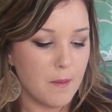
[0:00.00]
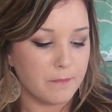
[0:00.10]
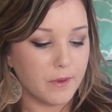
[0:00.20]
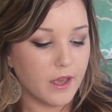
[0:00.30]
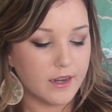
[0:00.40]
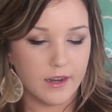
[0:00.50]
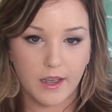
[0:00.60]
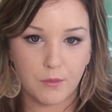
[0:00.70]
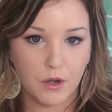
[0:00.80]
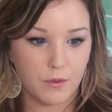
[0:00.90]
but
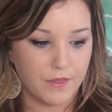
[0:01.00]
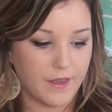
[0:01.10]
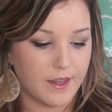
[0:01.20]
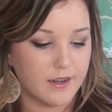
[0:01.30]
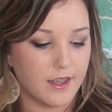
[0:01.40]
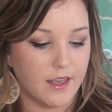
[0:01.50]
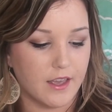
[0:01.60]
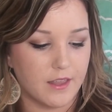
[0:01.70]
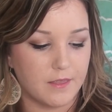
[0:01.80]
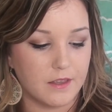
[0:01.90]
I work with it,
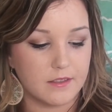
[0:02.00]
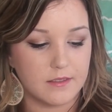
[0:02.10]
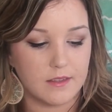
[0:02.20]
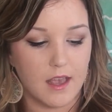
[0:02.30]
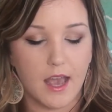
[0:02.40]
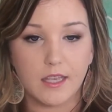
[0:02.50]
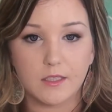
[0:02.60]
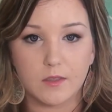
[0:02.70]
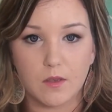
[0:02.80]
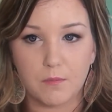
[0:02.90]
and this
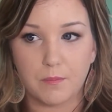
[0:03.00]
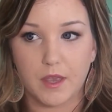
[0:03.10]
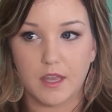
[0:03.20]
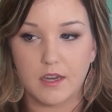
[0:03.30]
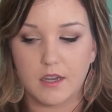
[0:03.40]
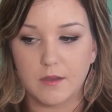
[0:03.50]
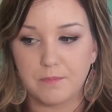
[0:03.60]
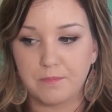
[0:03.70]
has been